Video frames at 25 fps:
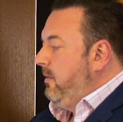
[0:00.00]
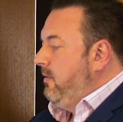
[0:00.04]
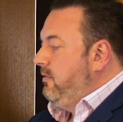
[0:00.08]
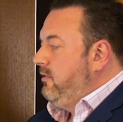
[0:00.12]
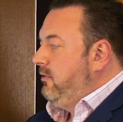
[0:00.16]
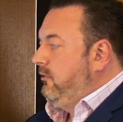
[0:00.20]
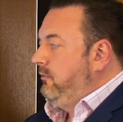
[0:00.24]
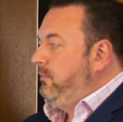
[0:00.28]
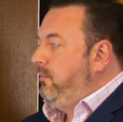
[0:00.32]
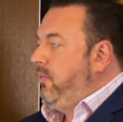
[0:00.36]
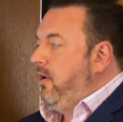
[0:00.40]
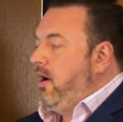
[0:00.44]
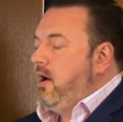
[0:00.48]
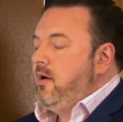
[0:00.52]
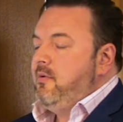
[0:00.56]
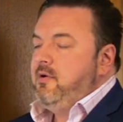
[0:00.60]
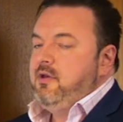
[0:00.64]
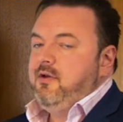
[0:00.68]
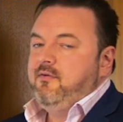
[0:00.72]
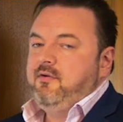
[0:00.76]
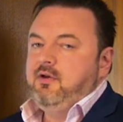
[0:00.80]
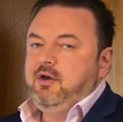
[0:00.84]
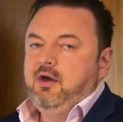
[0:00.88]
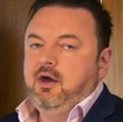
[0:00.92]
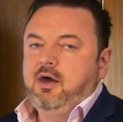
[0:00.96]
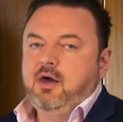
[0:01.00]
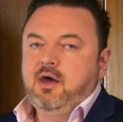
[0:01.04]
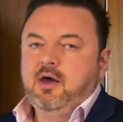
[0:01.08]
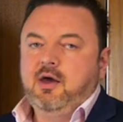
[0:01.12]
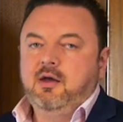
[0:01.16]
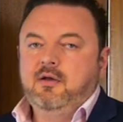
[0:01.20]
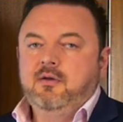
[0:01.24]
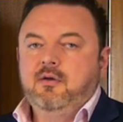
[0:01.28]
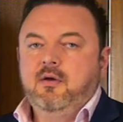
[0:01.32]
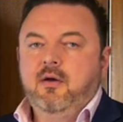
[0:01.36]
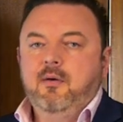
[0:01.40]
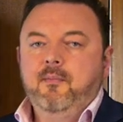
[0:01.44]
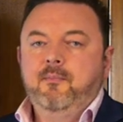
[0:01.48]
people, just buy whenever you
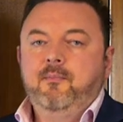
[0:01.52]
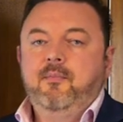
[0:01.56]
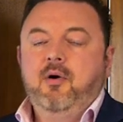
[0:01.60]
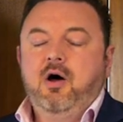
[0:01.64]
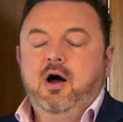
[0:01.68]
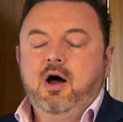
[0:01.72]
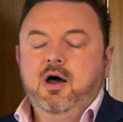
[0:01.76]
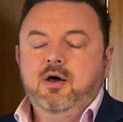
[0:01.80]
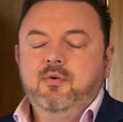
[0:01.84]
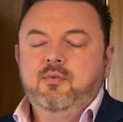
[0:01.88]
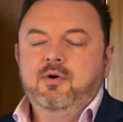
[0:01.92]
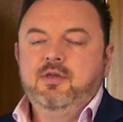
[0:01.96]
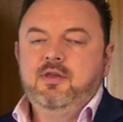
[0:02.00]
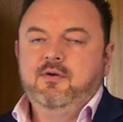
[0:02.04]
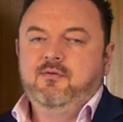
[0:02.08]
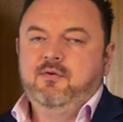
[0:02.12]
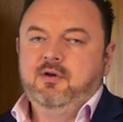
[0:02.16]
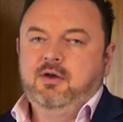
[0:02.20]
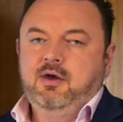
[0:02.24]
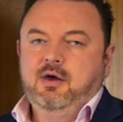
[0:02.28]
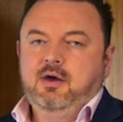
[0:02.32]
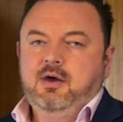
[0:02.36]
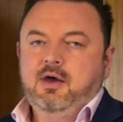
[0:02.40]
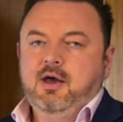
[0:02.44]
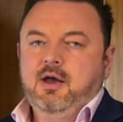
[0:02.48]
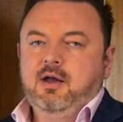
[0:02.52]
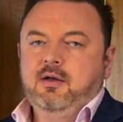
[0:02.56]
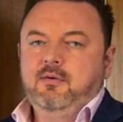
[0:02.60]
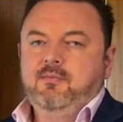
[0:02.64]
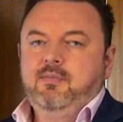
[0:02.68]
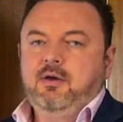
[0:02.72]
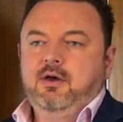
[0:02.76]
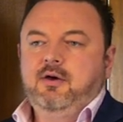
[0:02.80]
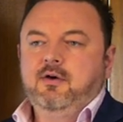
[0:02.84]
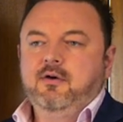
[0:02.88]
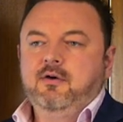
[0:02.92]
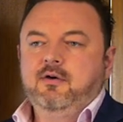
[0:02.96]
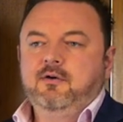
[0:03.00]
can. Buy whenever you can,
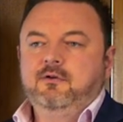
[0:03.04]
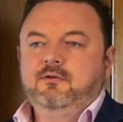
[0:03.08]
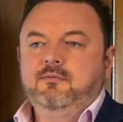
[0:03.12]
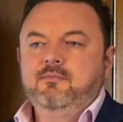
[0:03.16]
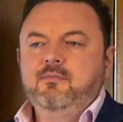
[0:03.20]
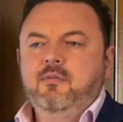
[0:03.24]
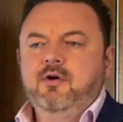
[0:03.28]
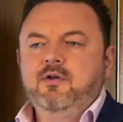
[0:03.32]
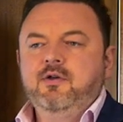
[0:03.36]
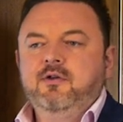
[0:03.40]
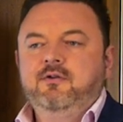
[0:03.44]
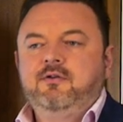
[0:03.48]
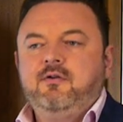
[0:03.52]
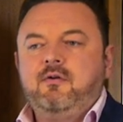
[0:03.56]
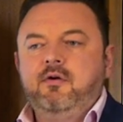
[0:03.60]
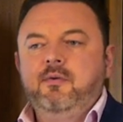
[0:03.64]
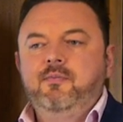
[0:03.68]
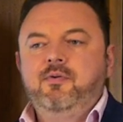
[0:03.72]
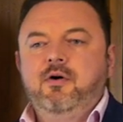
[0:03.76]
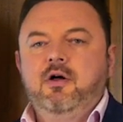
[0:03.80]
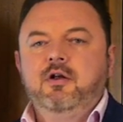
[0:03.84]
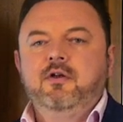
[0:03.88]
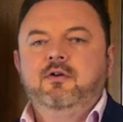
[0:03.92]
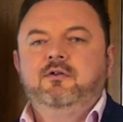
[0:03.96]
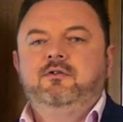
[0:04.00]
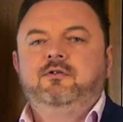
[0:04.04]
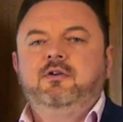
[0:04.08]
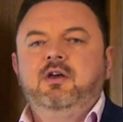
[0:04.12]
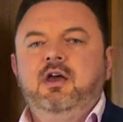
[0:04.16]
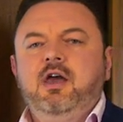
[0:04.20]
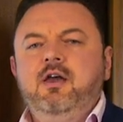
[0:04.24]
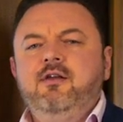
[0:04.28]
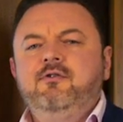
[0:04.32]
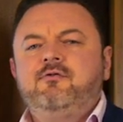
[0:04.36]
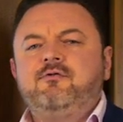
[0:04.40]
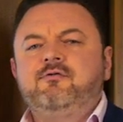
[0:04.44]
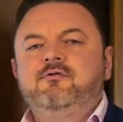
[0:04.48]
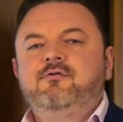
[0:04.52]
because monetary policy,
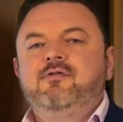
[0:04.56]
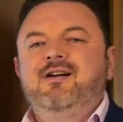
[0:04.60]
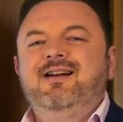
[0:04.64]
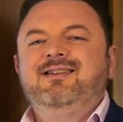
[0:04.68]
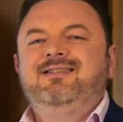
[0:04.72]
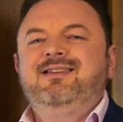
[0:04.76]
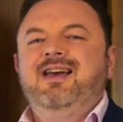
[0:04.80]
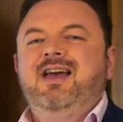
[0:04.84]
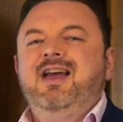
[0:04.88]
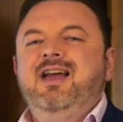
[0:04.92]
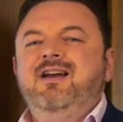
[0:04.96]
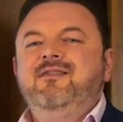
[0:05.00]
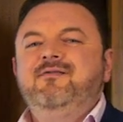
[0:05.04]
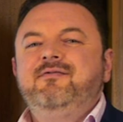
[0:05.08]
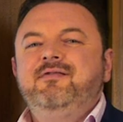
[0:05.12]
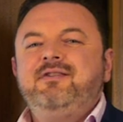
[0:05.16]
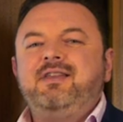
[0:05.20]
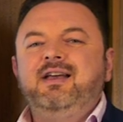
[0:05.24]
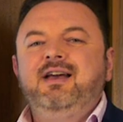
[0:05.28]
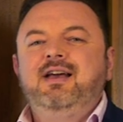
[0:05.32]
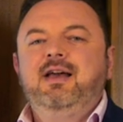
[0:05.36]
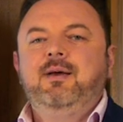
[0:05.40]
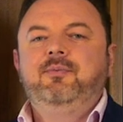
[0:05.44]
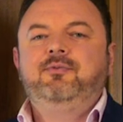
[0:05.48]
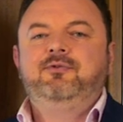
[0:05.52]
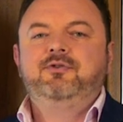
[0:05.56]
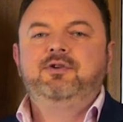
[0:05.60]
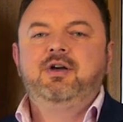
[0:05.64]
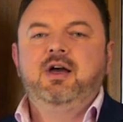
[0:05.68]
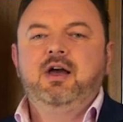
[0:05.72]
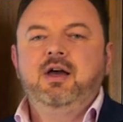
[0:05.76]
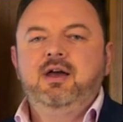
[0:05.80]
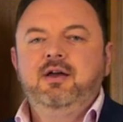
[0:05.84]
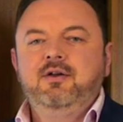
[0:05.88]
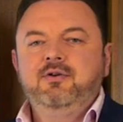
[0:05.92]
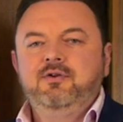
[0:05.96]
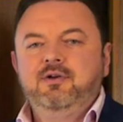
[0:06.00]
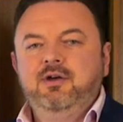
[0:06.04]
interest rates, everything keeps
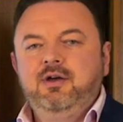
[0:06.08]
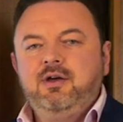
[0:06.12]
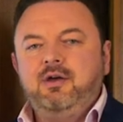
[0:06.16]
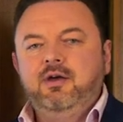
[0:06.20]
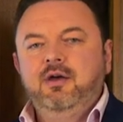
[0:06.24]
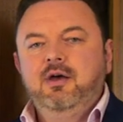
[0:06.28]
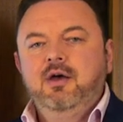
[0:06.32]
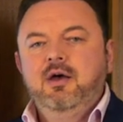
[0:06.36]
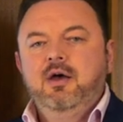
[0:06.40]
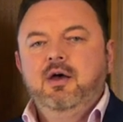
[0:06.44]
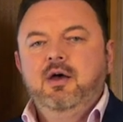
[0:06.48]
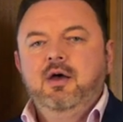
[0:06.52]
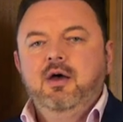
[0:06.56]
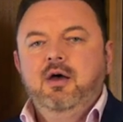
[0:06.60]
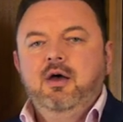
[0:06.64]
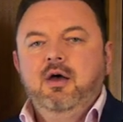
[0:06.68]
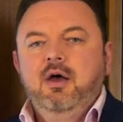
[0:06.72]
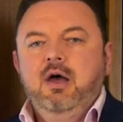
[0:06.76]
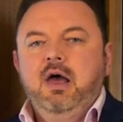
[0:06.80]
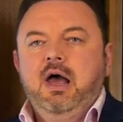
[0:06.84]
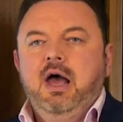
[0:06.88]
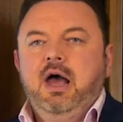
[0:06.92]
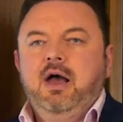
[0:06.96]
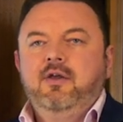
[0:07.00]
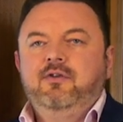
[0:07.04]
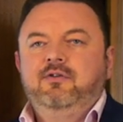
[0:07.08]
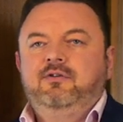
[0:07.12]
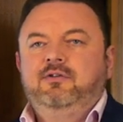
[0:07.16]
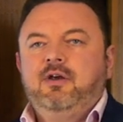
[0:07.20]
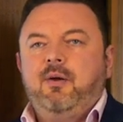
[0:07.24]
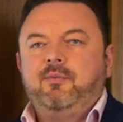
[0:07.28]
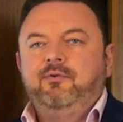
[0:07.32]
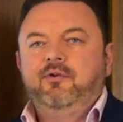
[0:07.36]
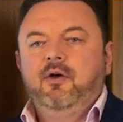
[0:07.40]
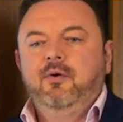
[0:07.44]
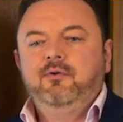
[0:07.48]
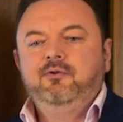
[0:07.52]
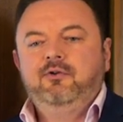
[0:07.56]
changing. And
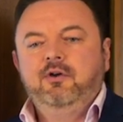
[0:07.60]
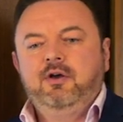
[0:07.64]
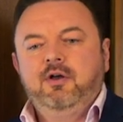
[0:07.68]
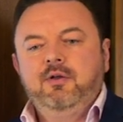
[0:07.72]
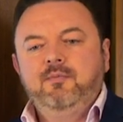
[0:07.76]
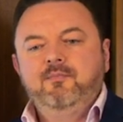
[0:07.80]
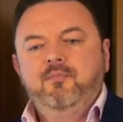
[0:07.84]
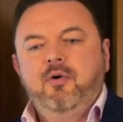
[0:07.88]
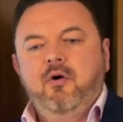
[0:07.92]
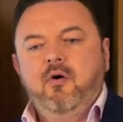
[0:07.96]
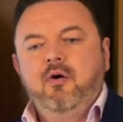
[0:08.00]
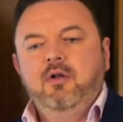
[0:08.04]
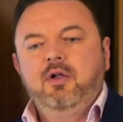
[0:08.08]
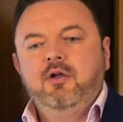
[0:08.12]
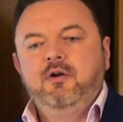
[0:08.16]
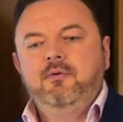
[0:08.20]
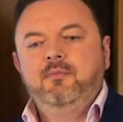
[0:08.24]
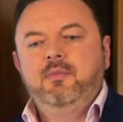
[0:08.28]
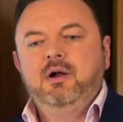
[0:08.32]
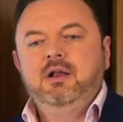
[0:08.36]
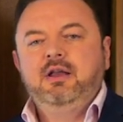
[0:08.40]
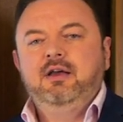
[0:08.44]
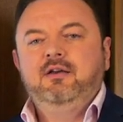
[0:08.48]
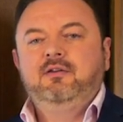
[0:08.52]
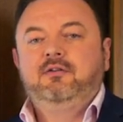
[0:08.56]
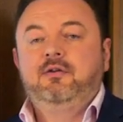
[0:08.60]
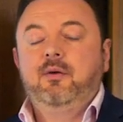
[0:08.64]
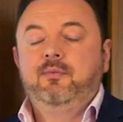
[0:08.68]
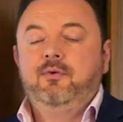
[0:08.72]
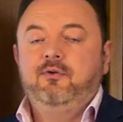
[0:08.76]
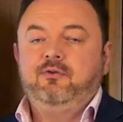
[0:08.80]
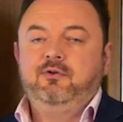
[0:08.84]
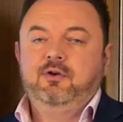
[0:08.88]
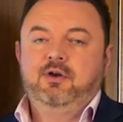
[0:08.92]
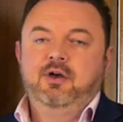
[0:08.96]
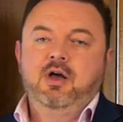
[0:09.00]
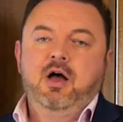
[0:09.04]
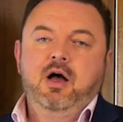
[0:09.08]
sometimes you can borrow a lot of money,
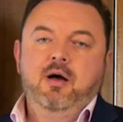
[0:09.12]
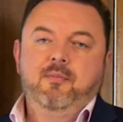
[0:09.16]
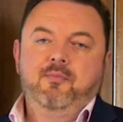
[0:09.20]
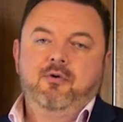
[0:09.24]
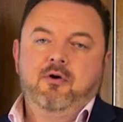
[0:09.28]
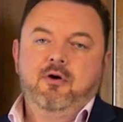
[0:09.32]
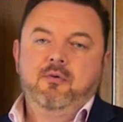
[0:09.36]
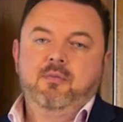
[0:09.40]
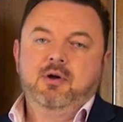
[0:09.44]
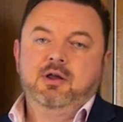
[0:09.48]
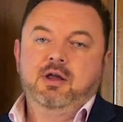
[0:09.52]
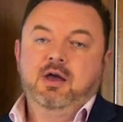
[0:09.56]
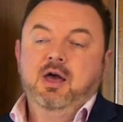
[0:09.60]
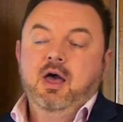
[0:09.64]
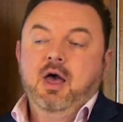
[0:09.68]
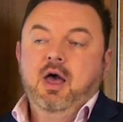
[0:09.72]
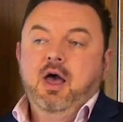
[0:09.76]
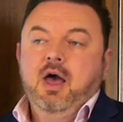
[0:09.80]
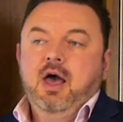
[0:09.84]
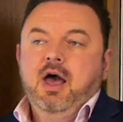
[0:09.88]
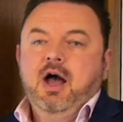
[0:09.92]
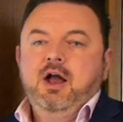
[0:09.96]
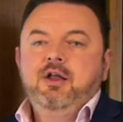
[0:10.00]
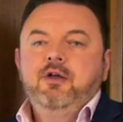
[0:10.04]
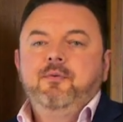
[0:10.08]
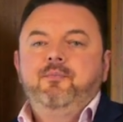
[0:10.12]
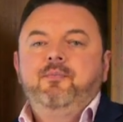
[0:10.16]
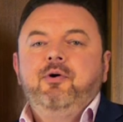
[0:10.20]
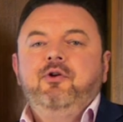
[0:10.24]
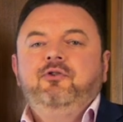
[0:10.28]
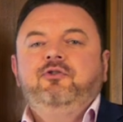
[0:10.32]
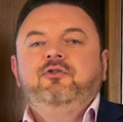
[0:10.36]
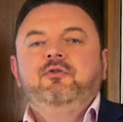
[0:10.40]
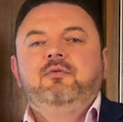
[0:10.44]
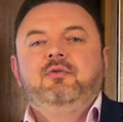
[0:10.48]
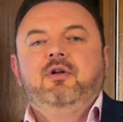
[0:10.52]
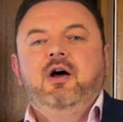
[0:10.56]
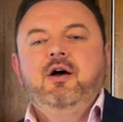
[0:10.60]
sometimes you can't borrow money. And your
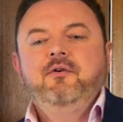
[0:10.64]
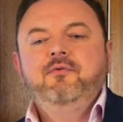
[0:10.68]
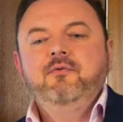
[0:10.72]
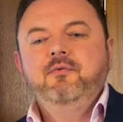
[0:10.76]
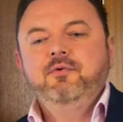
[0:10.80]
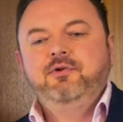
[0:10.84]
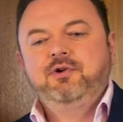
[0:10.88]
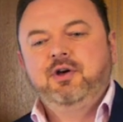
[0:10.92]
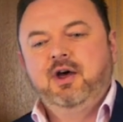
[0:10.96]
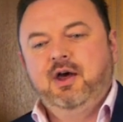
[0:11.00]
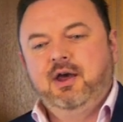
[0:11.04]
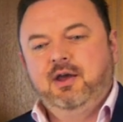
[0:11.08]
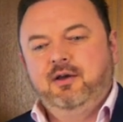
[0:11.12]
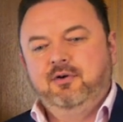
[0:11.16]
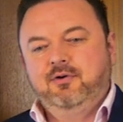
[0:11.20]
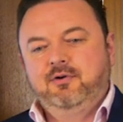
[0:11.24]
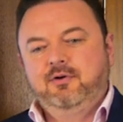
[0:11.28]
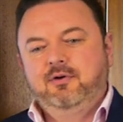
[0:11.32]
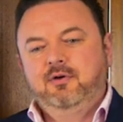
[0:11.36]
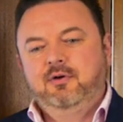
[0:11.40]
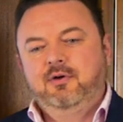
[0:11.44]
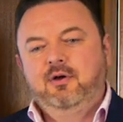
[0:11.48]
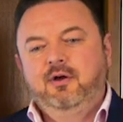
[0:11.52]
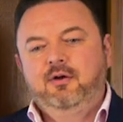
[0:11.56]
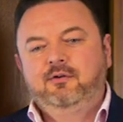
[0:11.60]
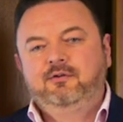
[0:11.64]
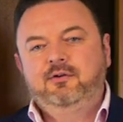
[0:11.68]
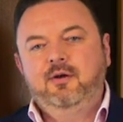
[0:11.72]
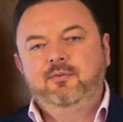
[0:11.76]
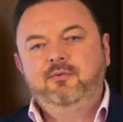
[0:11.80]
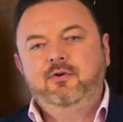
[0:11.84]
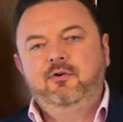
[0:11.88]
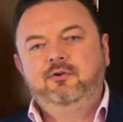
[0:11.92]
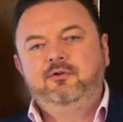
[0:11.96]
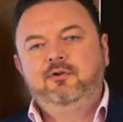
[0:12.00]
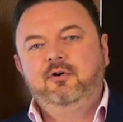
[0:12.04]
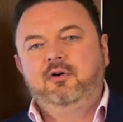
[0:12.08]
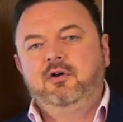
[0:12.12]
personal life will change.
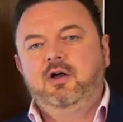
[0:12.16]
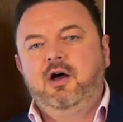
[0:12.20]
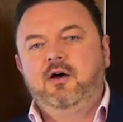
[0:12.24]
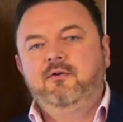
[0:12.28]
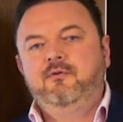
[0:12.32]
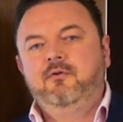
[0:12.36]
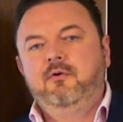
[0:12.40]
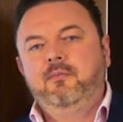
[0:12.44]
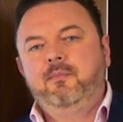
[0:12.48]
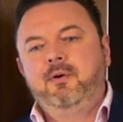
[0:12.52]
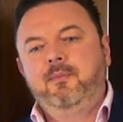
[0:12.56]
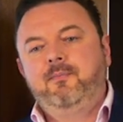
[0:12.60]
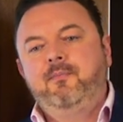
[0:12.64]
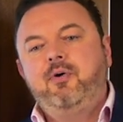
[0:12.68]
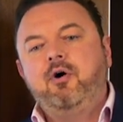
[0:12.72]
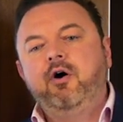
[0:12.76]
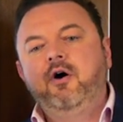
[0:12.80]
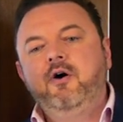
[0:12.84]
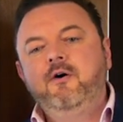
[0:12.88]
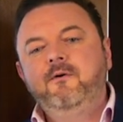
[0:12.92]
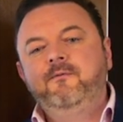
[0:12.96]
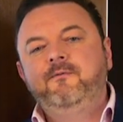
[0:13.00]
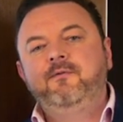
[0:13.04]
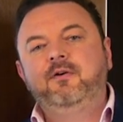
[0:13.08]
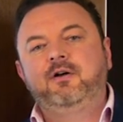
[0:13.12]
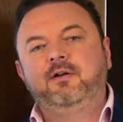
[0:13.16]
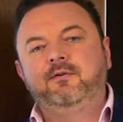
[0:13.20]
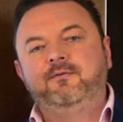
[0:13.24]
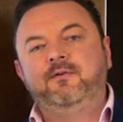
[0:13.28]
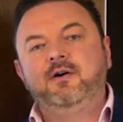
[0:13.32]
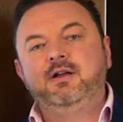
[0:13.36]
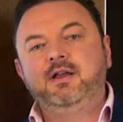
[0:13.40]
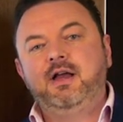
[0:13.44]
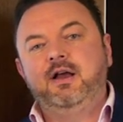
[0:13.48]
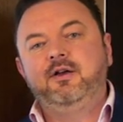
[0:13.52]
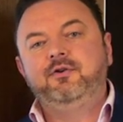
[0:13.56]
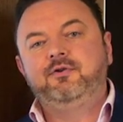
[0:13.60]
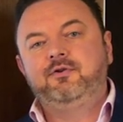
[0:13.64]
Sometimes your life will be perfect
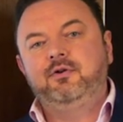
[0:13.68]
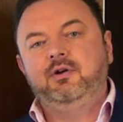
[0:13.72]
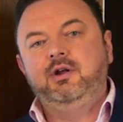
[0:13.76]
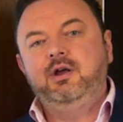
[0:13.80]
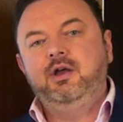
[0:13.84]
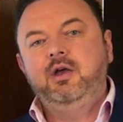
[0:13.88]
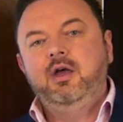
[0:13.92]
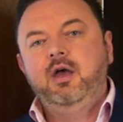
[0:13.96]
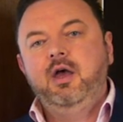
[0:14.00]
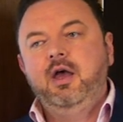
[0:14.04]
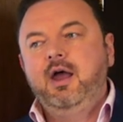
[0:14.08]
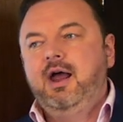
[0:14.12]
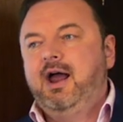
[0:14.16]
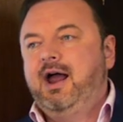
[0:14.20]
financially,